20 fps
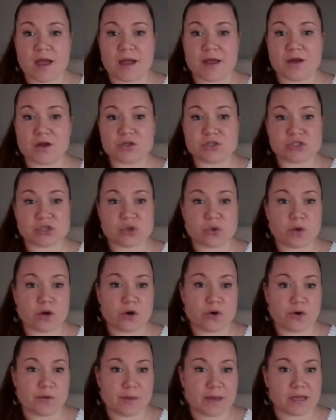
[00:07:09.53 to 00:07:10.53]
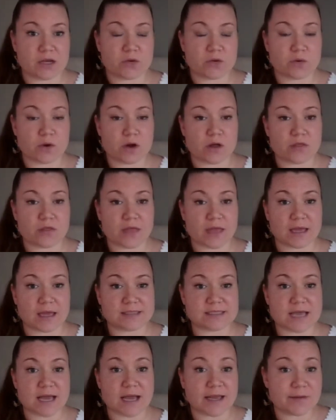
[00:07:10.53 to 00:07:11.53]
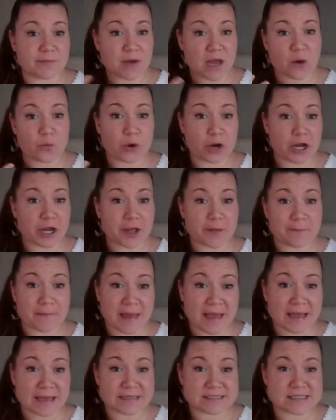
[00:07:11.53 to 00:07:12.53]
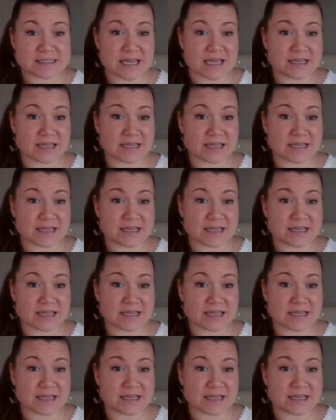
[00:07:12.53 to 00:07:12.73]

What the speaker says: I also want to remind you all that I am not wearing a mask,